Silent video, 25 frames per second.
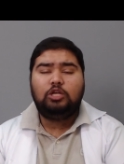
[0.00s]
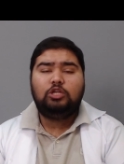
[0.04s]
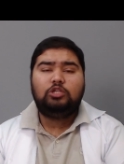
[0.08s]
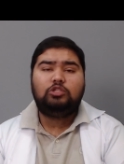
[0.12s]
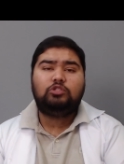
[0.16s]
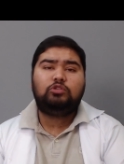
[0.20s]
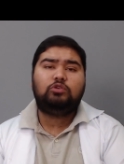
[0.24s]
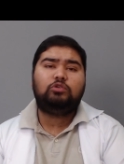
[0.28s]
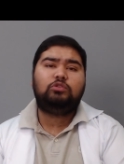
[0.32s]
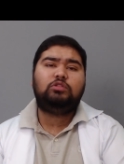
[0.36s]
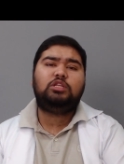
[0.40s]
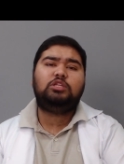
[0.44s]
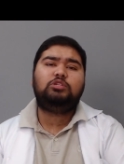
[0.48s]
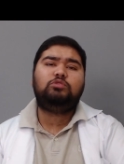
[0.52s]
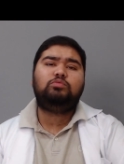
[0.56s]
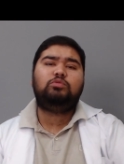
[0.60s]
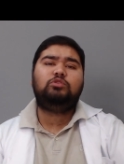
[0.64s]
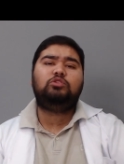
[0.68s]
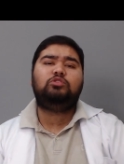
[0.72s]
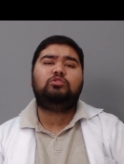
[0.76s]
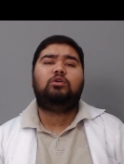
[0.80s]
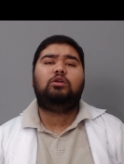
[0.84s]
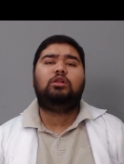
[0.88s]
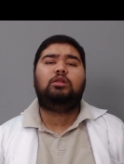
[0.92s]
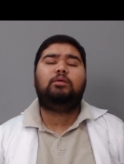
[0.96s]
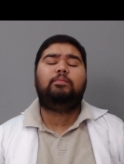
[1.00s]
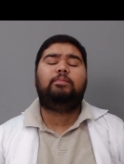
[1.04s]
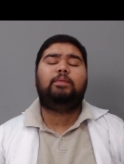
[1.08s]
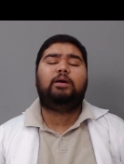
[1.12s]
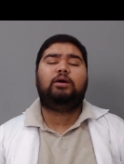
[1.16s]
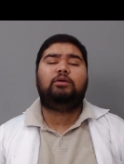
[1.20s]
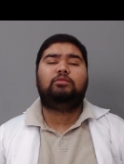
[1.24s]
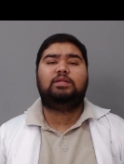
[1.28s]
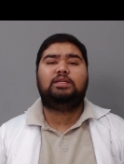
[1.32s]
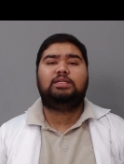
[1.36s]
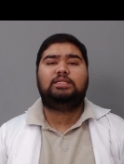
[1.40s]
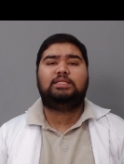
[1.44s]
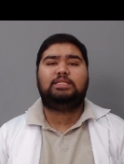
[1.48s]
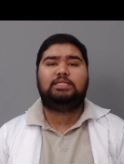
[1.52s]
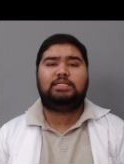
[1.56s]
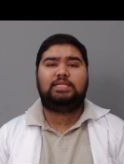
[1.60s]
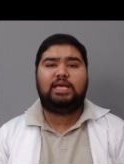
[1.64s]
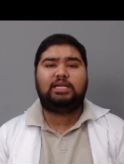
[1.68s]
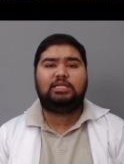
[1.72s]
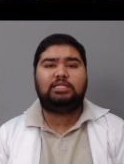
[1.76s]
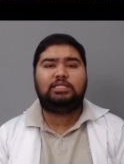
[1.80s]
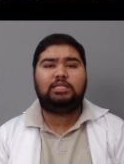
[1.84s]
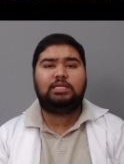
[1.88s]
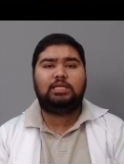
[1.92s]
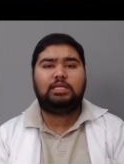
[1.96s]
So this was all about this
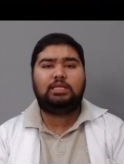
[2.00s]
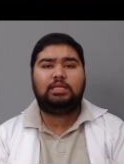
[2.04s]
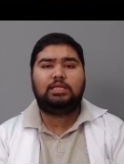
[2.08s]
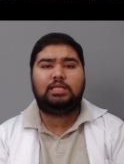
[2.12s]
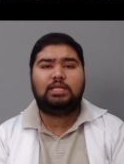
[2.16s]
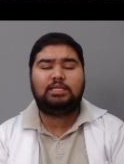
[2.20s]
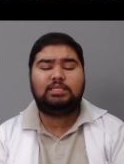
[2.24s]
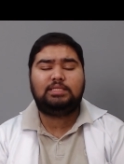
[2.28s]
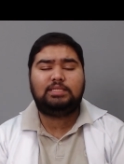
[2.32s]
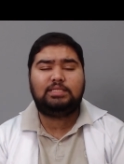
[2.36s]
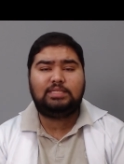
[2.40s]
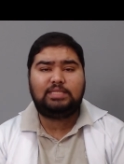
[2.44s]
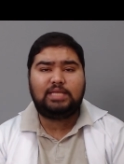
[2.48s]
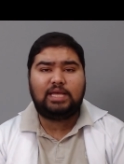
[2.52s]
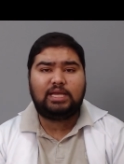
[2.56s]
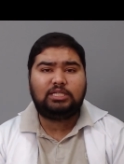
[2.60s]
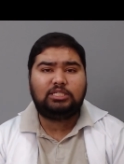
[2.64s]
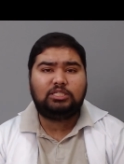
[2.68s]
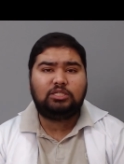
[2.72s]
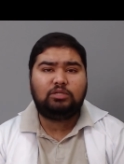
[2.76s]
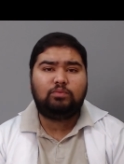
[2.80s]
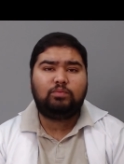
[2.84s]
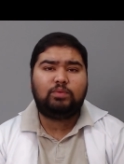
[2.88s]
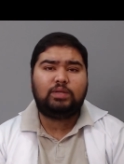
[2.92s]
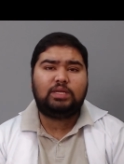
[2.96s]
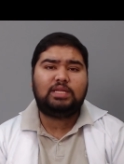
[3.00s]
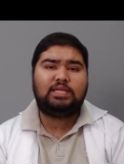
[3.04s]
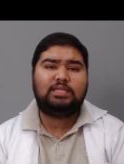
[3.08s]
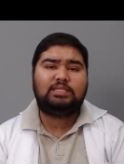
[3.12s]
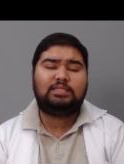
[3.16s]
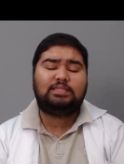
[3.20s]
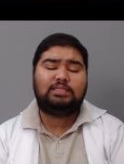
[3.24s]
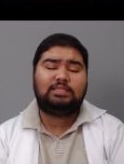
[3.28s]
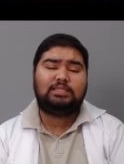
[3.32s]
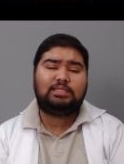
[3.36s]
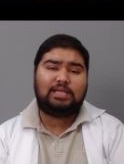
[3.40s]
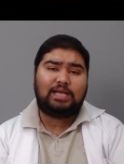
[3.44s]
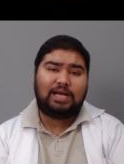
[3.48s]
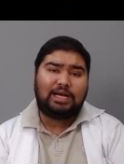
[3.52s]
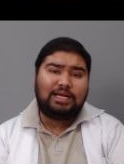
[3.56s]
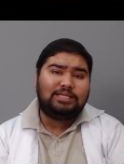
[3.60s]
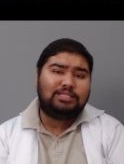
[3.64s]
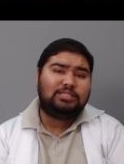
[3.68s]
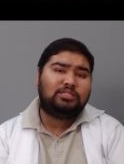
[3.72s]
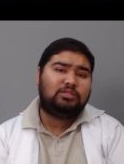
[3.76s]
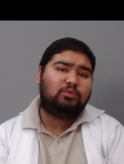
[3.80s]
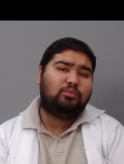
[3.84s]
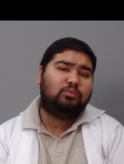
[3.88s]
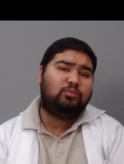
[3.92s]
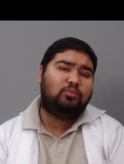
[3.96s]
section. In this section, we
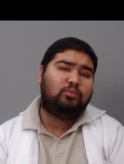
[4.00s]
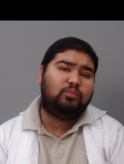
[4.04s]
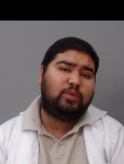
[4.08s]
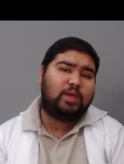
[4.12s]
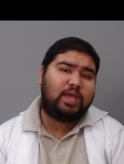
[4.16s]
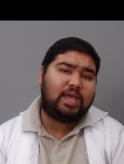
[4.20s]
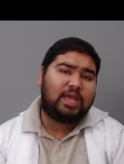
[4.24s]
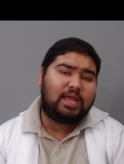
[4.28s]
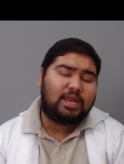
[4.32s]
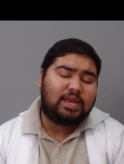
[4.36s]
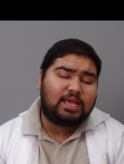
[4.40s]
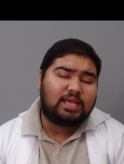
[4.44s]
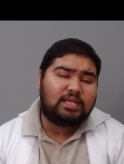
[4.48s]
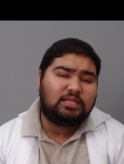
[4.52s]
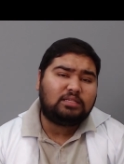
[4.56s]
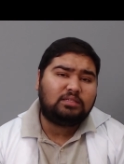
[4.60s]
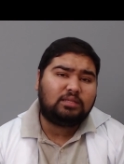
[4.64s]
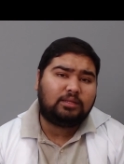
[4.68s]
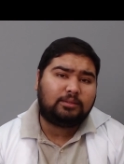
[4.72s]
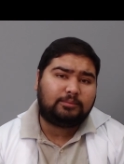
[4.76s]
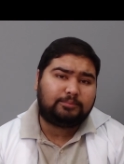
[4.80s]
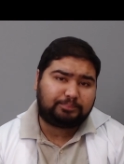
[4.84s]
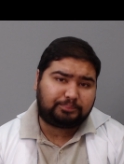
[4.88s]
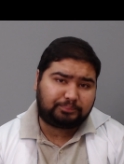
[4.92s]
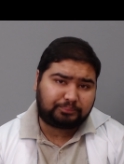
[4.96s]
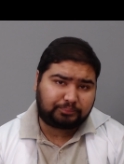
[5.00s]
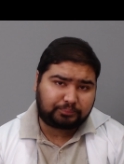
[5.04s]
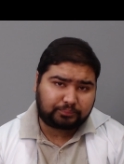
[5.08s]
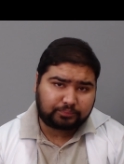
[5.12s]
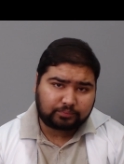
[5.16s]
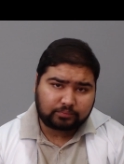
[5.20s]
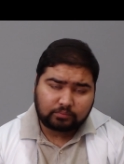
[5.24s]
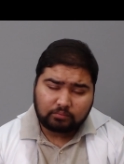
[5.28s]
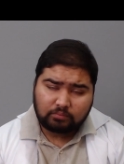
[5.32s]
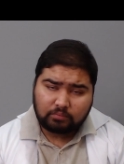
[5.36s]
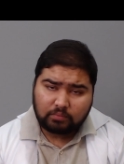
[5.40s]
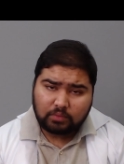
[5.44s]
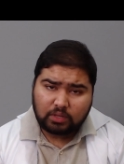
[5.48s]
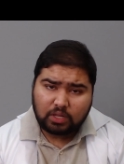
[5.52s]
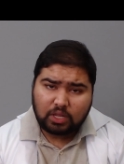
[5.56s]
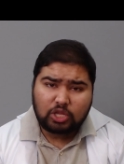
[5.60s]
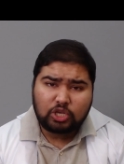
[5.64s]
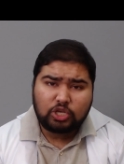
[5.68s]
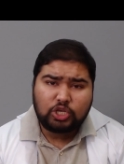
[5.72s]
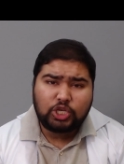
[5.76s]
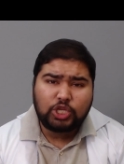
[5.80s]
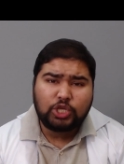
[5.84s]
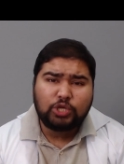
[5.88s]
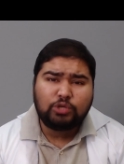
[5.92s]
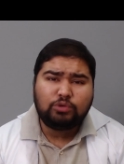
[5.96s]
discussed various
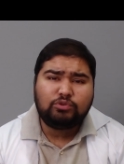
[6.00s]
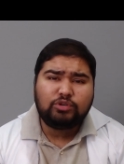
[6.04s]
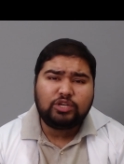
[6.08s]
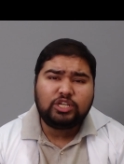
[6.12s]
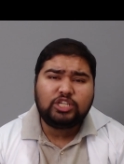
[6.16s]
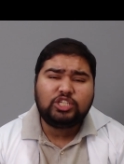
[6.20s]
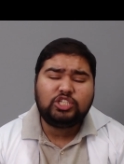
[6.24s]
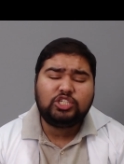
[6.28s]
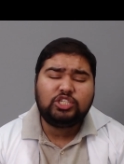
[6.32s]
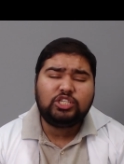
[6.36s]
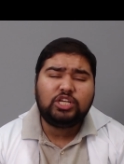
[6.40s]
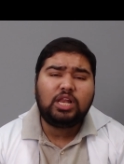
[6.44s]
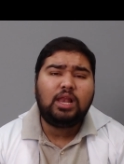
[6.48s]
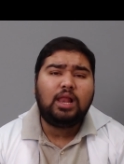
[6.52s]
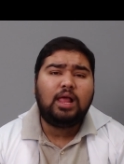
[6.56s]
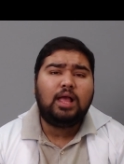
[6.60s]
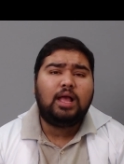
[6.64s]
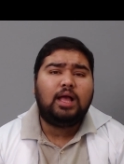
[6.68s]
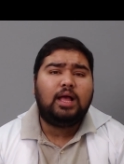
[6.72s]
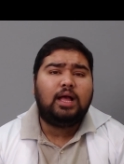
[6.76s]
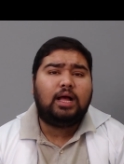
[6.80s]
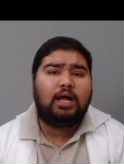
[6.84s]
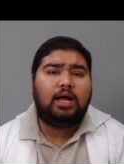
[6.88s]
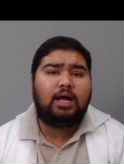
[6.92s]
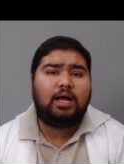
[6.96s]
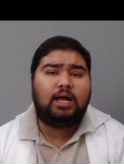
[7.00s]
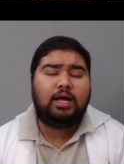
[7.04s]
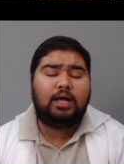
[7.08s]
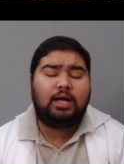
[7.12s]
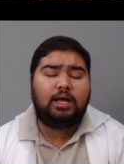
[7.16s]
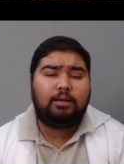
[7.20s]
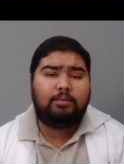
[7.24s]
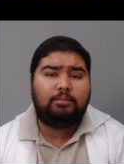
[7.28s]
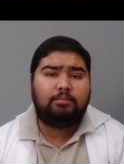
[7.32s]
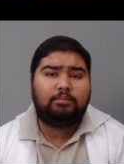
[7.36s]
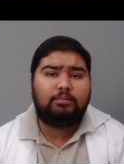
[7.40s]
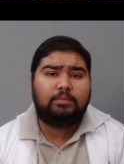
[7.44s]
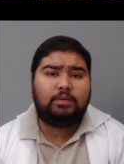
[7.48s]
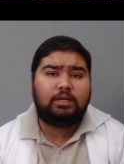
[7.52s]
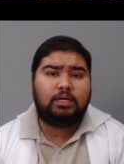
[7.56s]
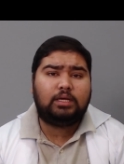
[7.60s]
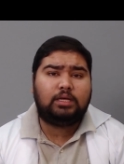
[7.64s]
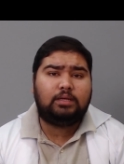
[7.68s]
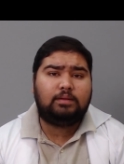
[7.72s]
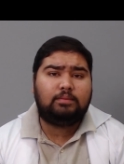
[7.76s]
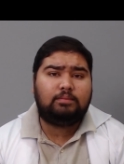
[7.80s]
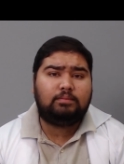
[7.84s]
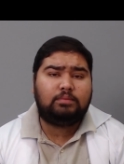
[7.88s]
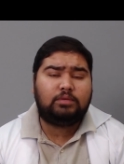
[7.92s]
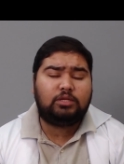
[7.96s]
nutritional um,
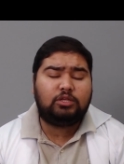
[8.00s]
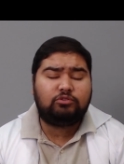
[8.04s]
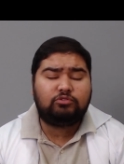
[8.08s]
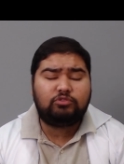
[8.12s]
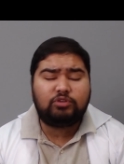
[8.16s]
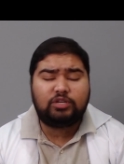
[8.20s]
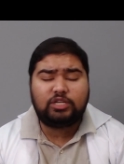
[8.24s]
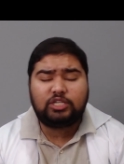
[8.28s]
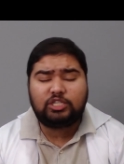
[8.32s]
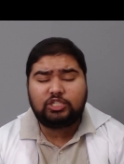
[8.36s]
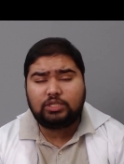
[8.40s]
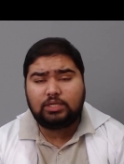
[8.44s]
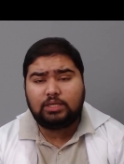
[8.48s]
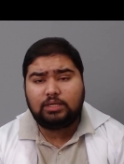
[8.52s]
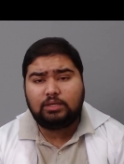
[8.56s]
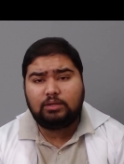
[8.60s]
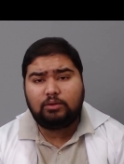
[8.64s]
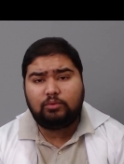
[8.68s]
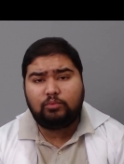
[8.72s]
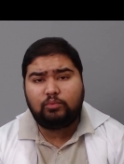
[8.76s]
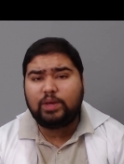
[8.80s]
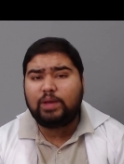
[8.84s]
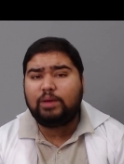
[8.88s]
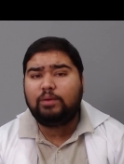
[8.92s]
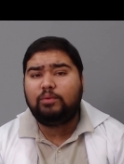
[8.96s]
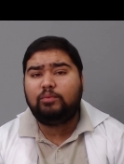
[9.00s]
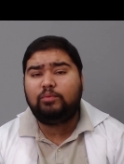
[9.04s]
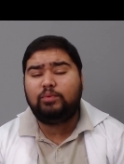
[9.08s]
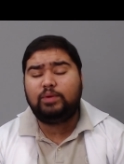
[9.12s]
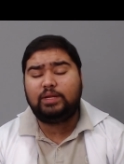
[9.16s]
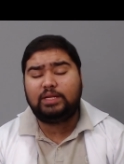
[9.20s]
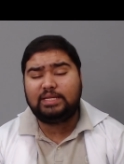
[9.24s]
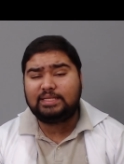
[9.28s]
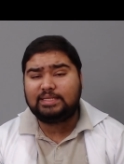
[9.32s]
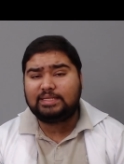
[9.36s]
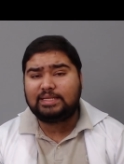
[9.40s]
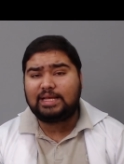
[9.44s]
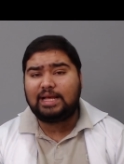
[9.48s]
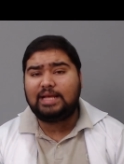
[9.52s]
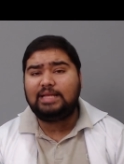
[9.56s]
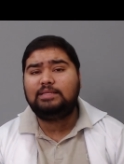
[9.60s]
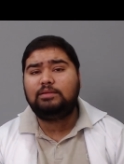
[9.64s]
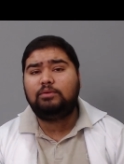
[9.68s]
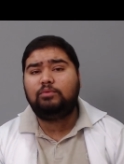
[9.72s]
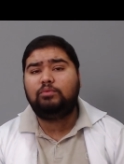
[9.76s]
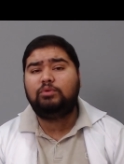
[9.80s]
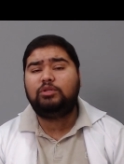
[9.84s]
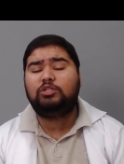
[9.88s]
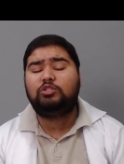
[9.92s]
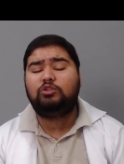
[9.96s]
um, nutrition uh, we, we
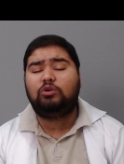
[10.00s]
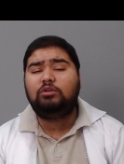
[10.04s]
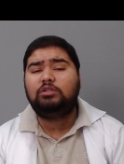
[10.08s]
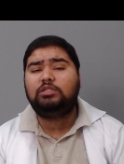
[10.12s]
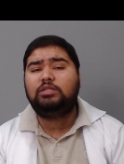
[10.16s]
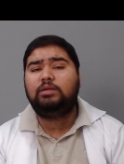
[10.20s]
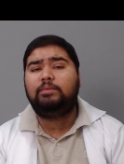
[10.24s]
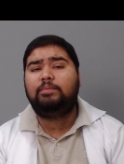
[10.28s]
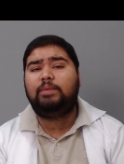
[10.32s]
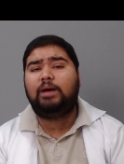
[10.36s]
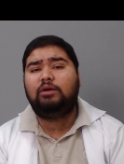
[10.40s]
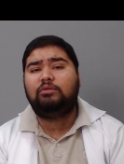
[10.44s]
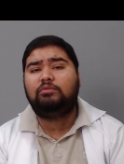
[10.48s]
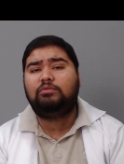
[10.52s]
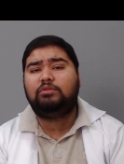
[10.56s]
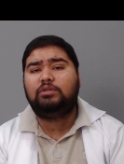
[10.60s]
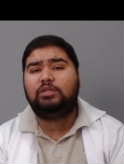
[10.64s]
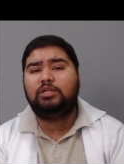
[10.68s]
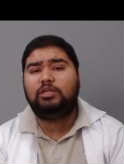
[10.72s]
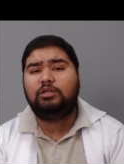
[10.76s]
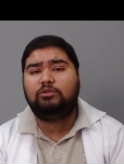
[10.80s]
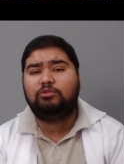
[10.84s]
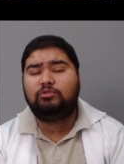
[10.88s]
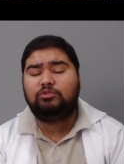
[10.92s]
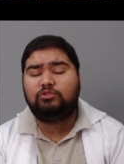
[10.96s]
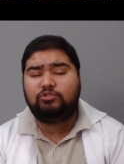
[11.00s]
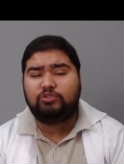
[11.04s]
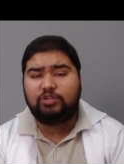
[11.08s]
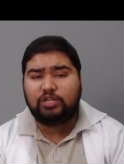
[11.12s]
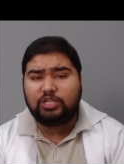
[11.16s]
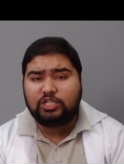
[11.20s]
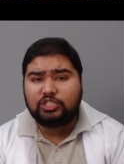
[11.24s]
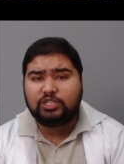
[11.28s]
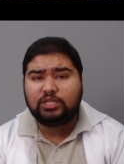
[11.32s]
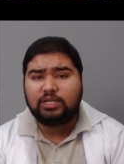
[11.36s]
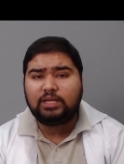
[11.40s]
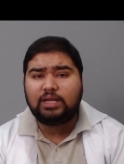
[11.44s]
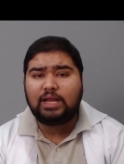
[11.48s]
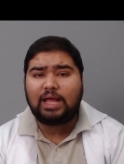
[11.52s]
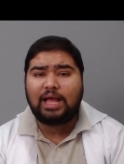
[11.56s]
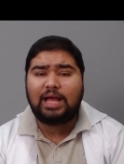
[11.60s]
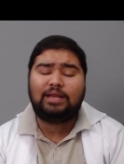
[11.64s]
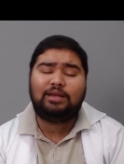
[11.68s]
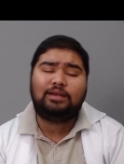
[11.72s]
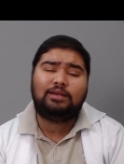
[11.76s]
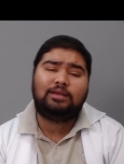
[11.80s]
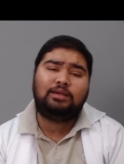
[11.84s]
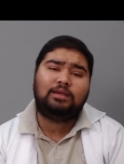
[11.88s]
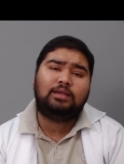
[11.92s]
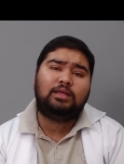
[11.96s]
discussed we talked about nutrition
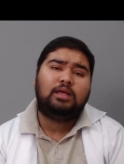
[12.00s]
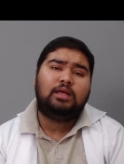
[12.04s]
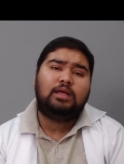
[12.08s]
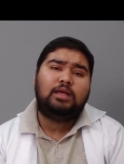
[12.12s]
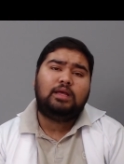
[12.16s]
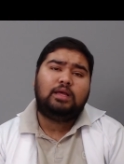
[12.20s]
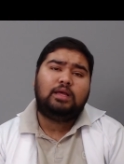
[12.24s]
and